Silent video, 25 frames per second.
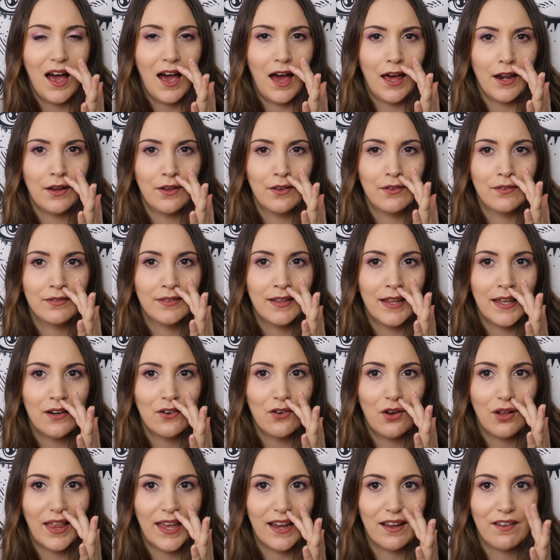they're
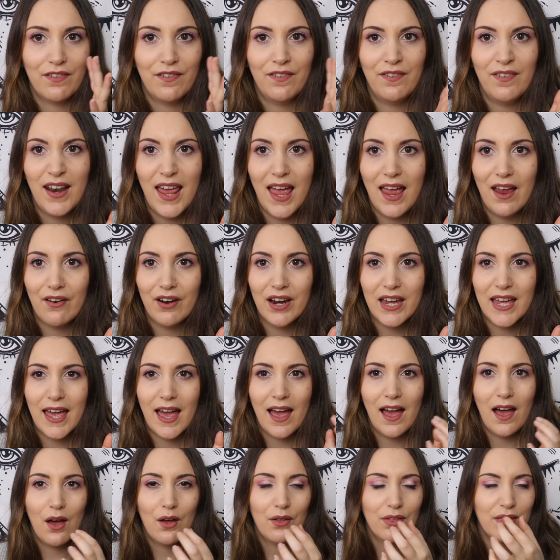not like flaring
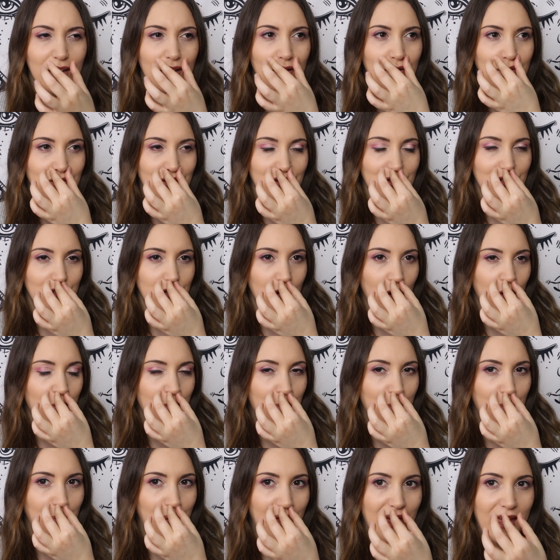out, they're not just
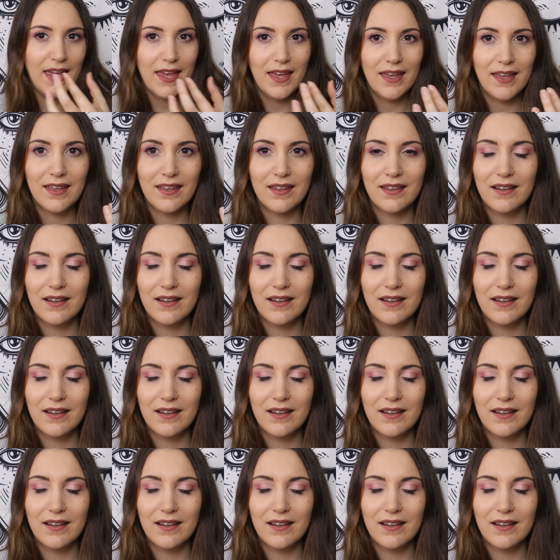so big,